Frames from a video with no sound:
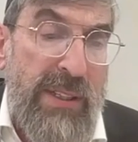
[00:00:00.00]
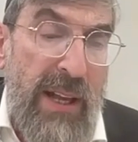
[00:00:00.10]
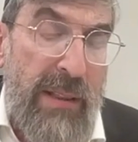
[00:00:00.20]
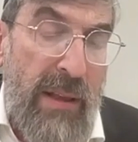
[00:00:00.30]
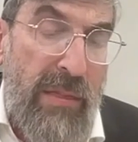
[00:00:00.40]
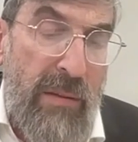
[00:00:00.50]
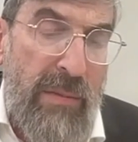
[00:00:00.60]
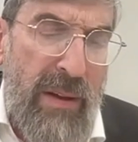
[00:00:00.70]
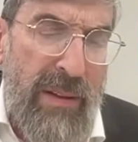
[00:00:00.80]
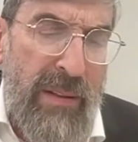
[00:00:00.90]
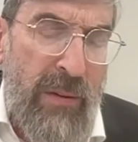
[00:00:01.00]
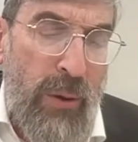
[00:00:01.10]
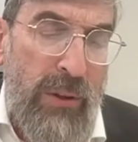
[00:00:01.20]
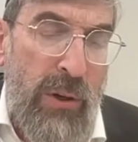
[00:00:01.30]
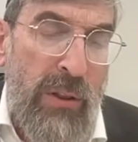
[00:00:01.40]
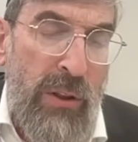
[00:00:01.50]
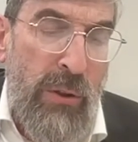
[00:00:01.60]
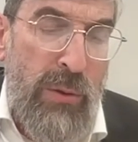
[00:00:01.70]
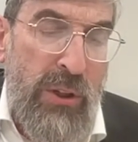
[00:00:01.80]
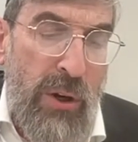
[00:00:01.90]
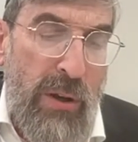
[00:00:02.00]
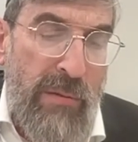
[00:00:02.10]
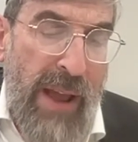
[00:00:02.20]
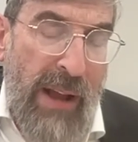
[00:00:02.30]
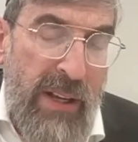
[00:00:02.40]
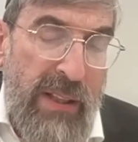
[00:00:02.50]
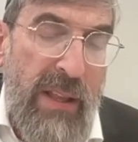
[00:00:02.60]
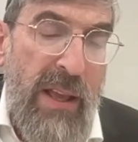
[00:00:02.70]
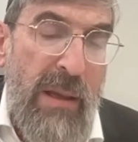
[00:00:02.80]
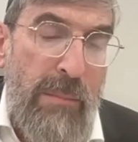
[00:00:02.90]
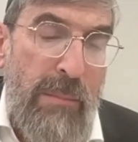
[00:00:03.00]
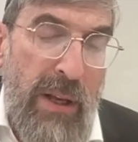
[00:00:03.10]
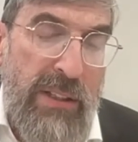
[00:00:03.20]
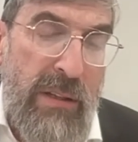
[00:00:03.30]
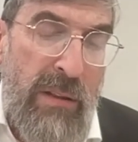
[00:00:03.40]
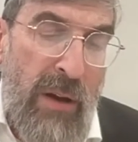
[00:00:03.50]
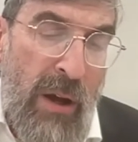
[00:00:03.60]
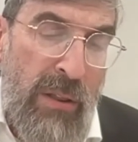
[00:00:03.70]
we said that the all the loose earth around it, plus